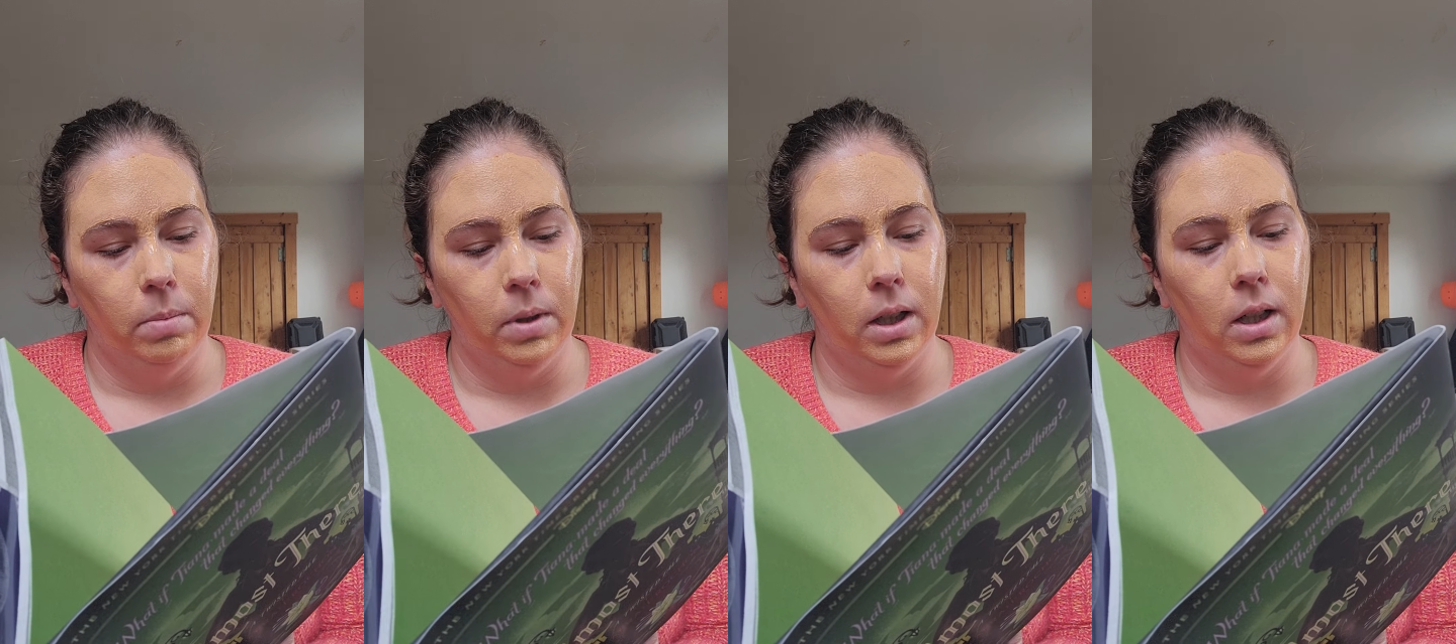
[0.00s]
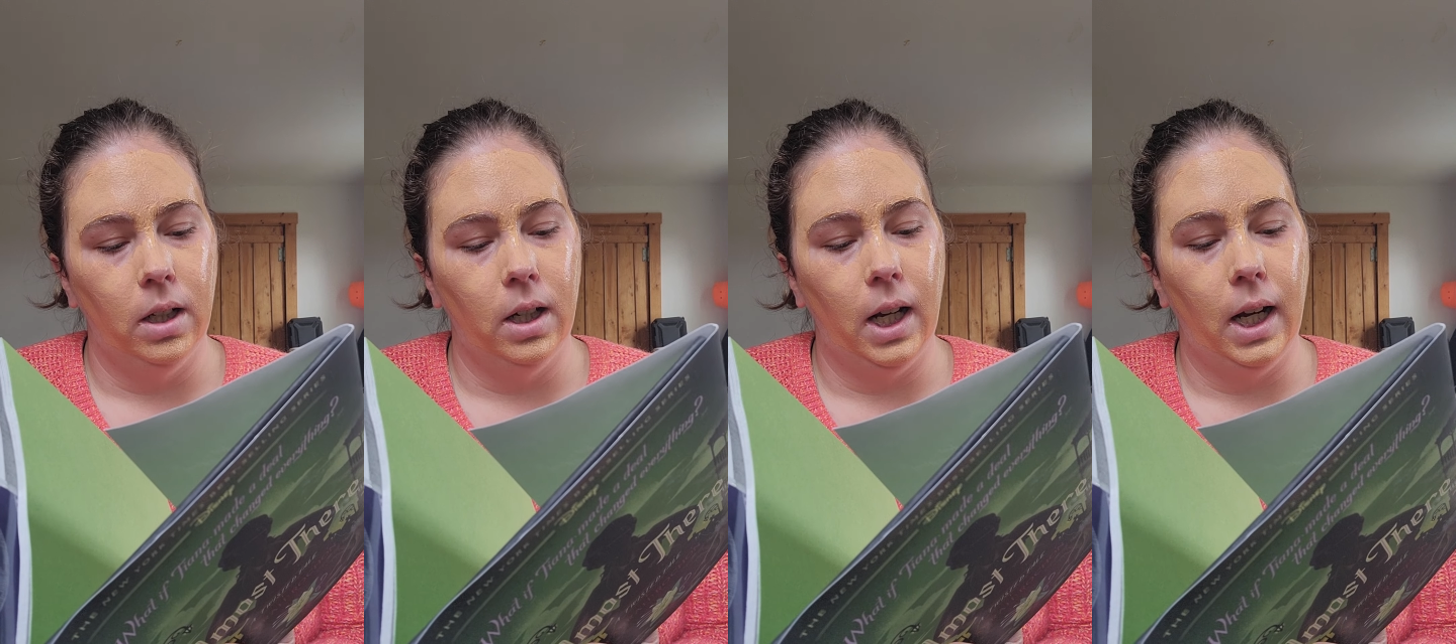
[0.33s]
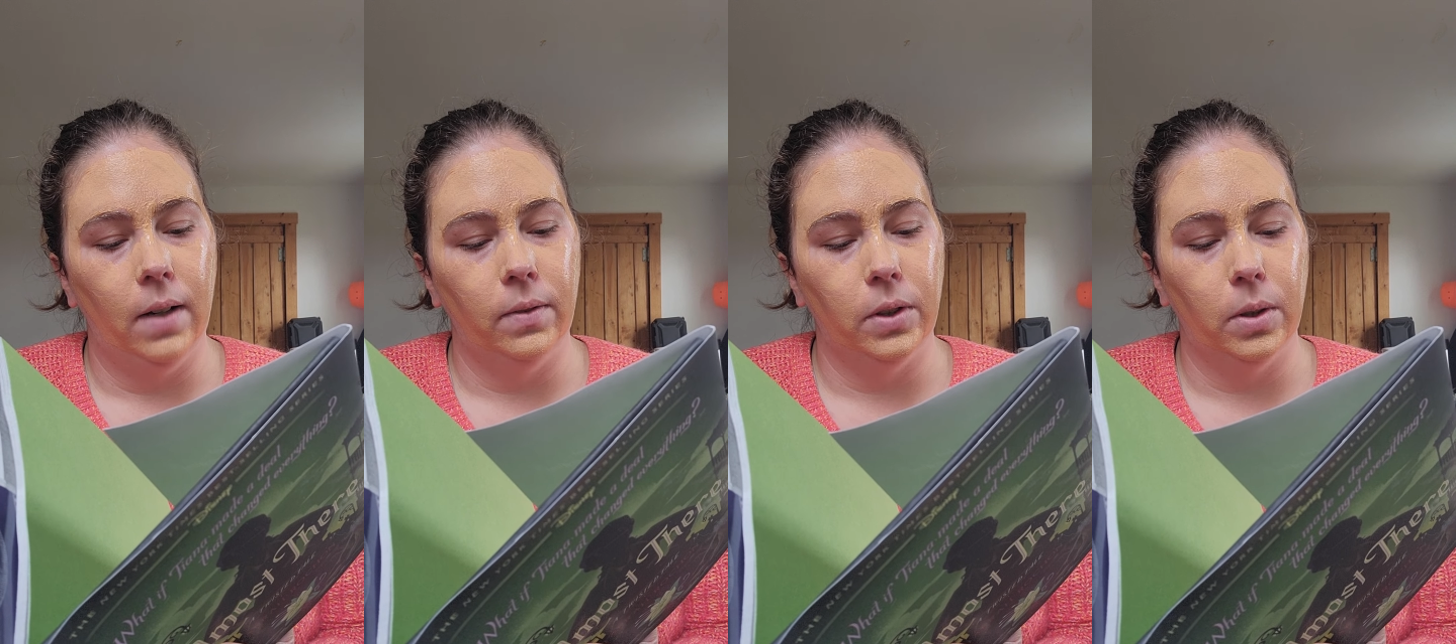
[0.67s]
But
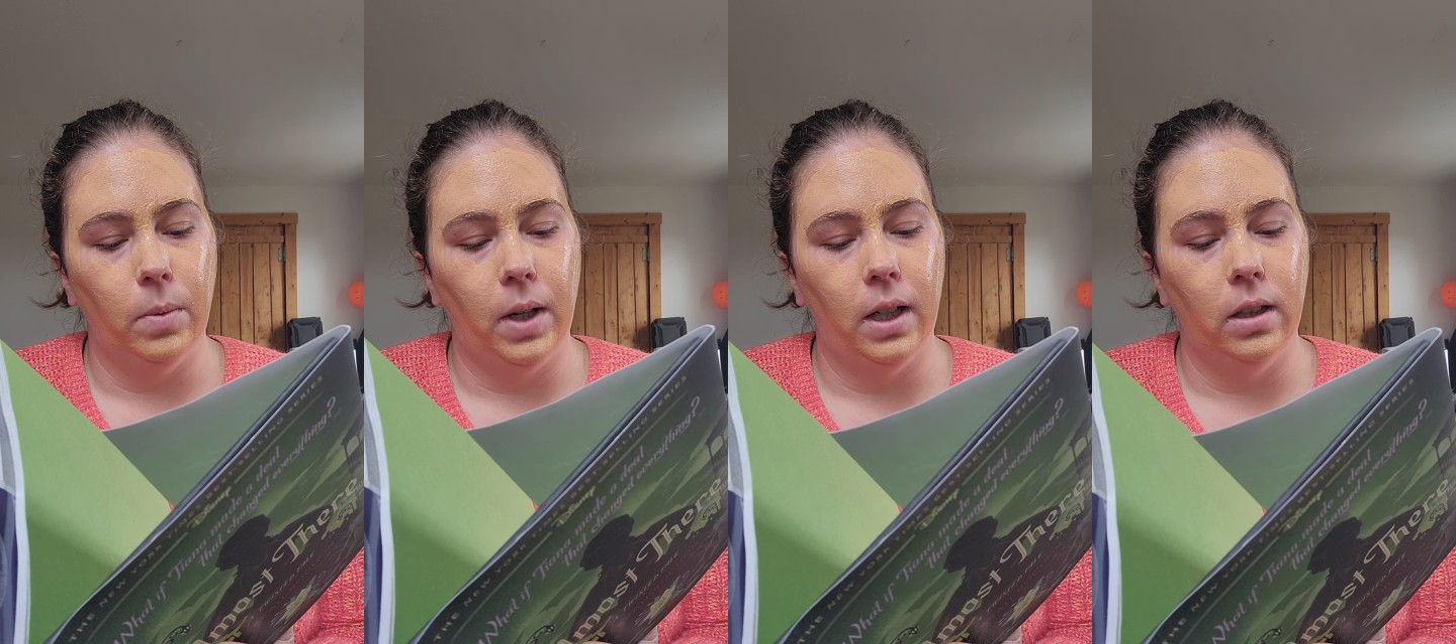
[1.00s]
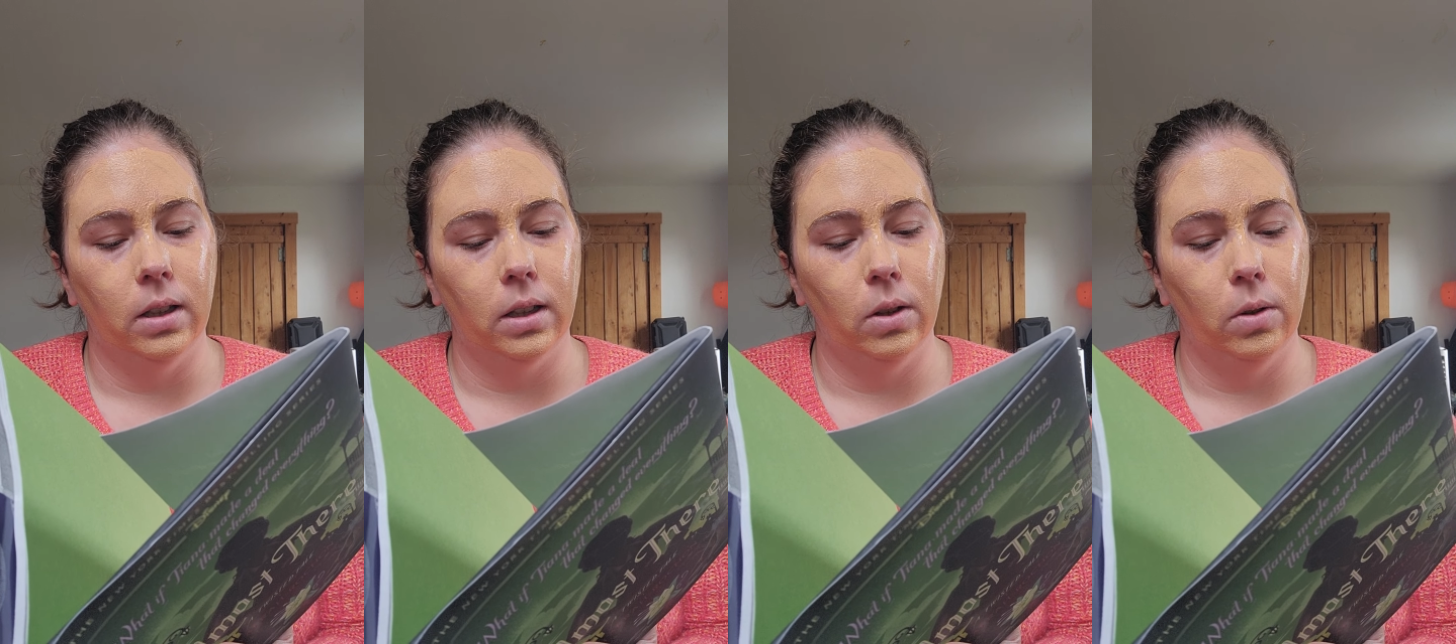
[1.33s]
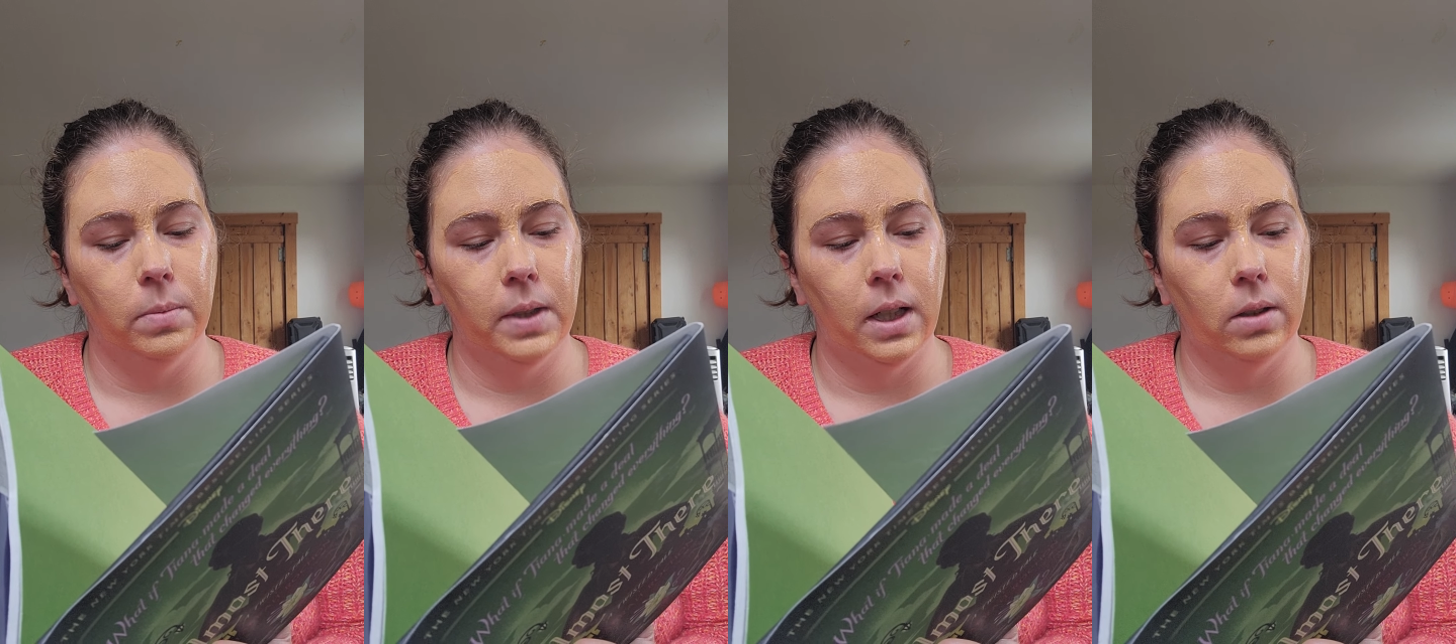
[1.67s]
after a while, her
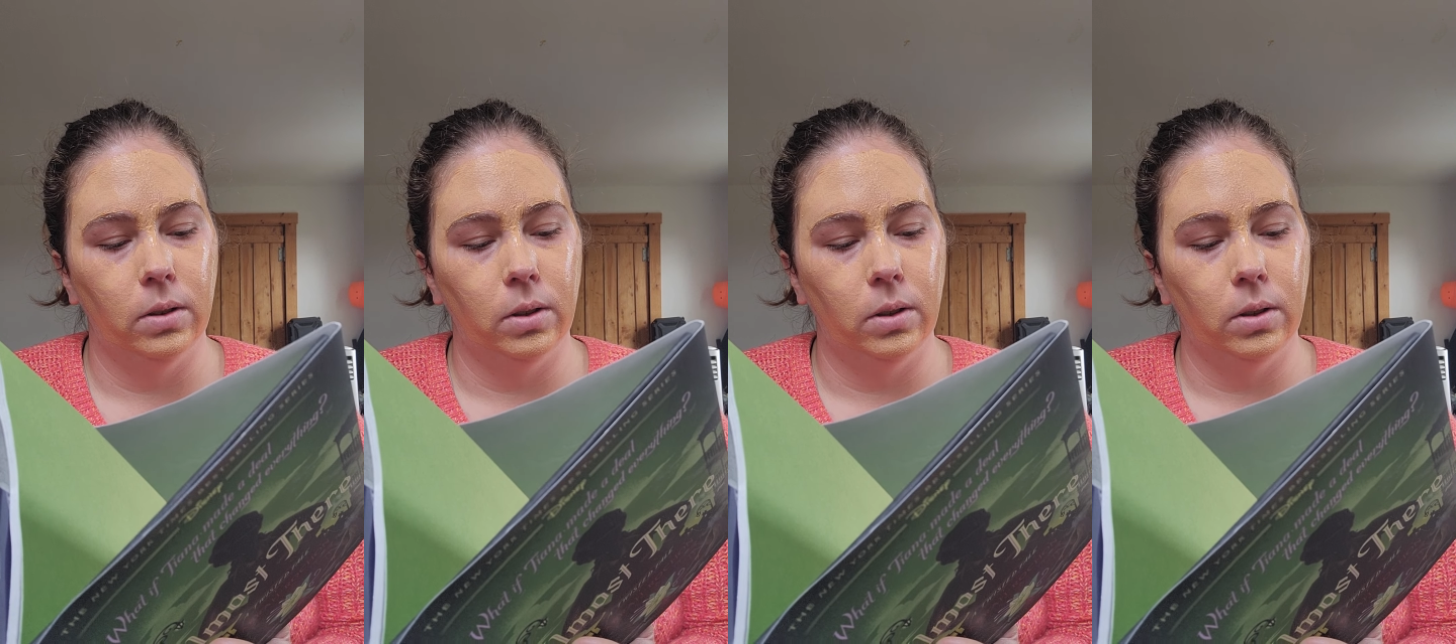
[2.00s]
hometown